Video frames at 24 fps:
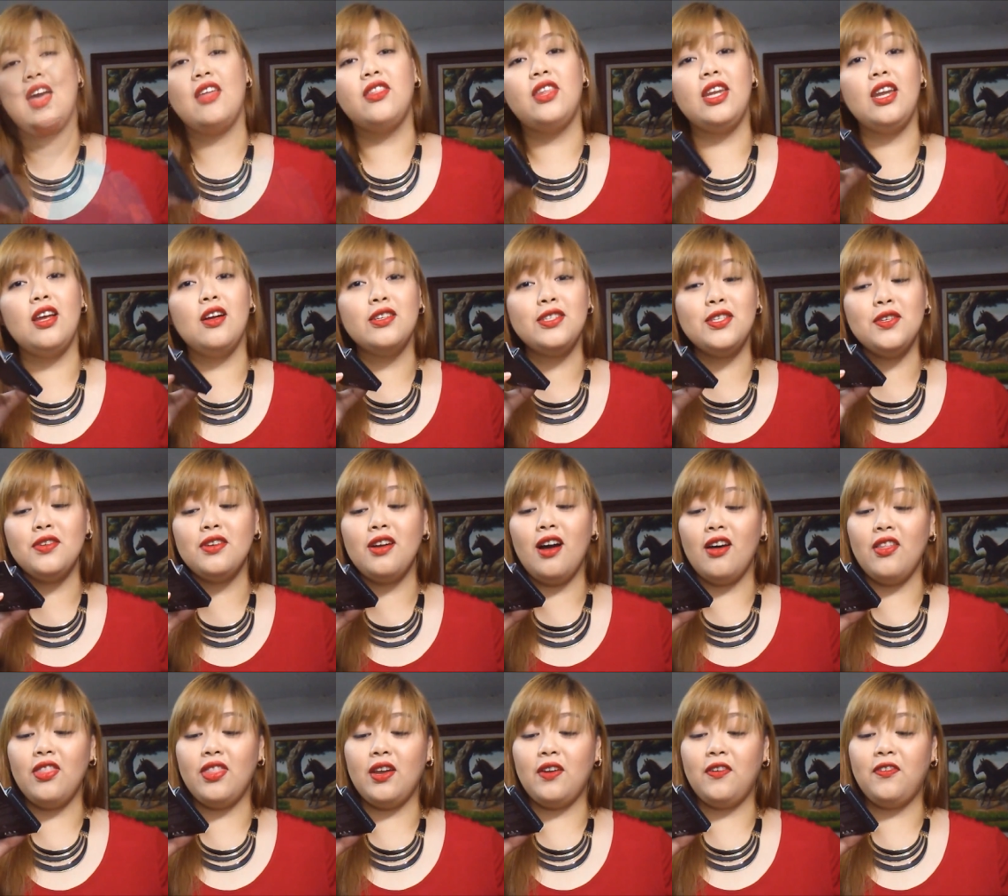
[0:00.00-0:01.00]
And then I also
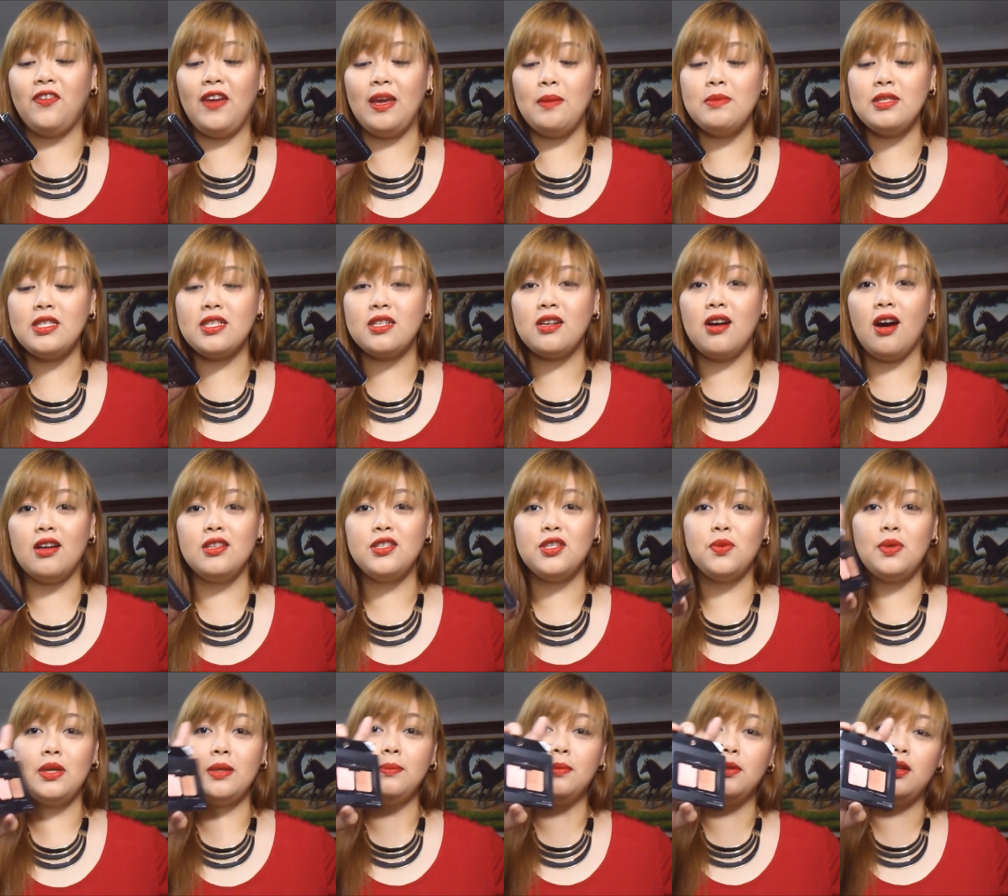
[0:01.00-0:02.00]
got their famous
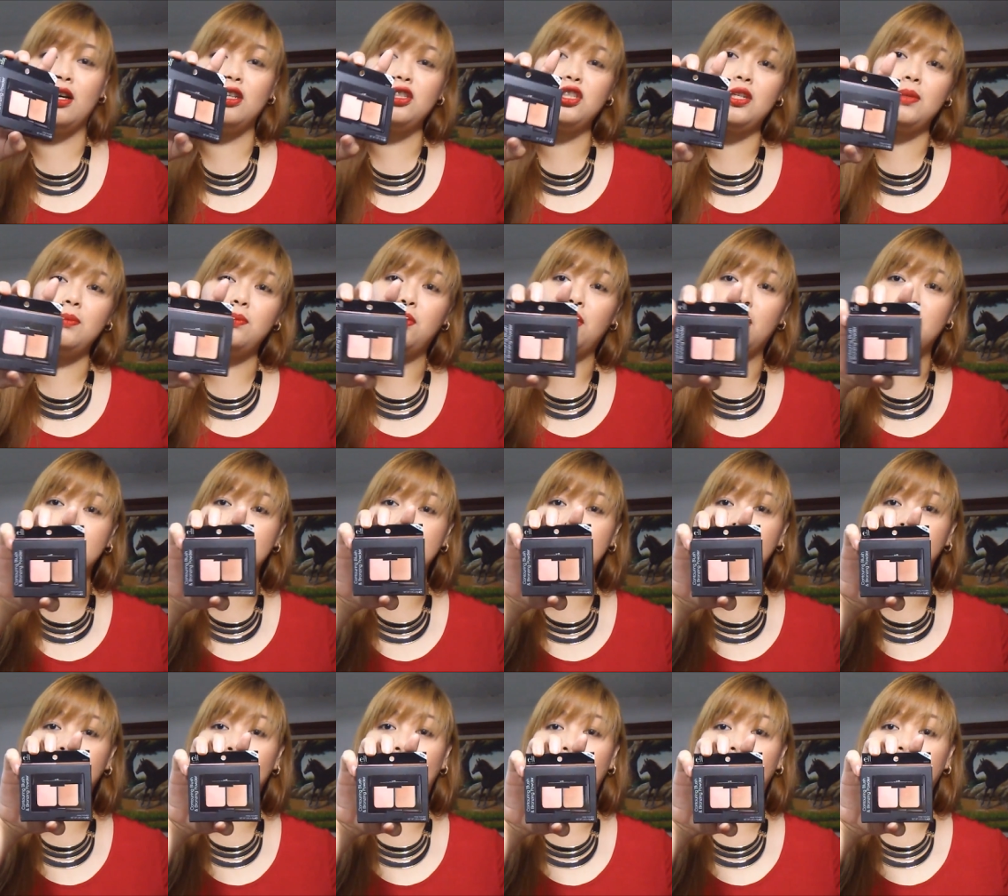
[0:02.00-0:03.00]
contouring blush and
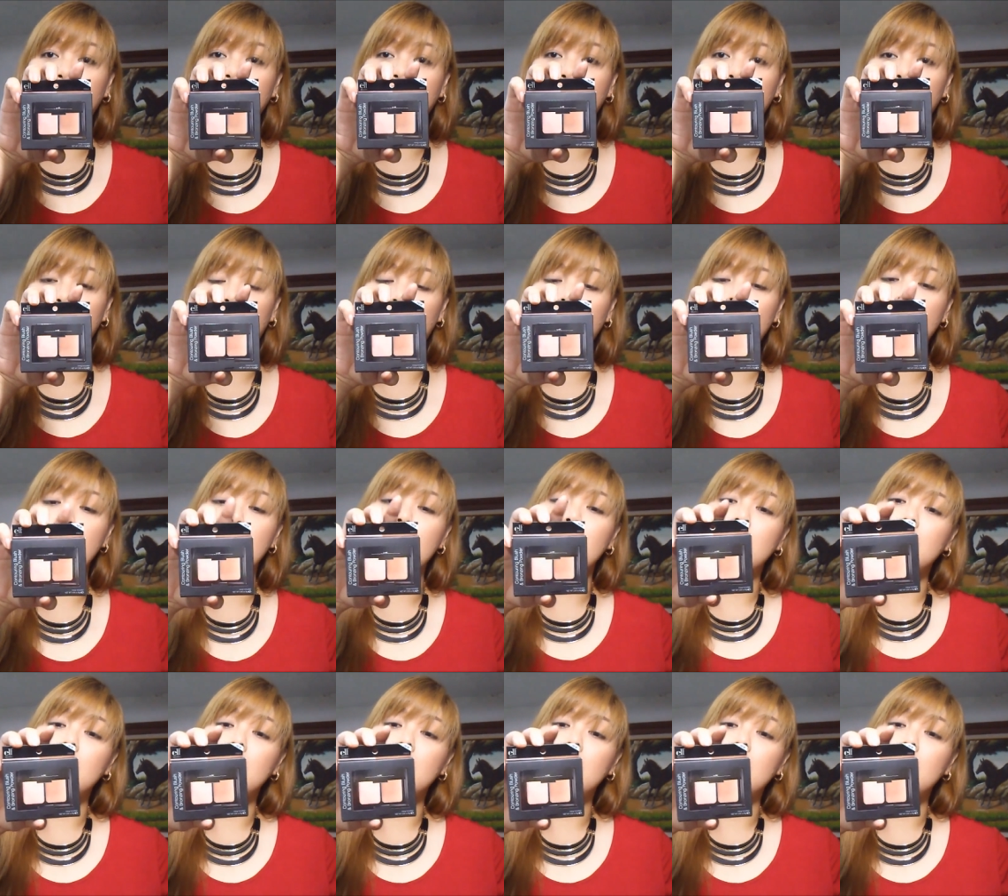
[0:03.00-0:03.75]
bronzing powder duo.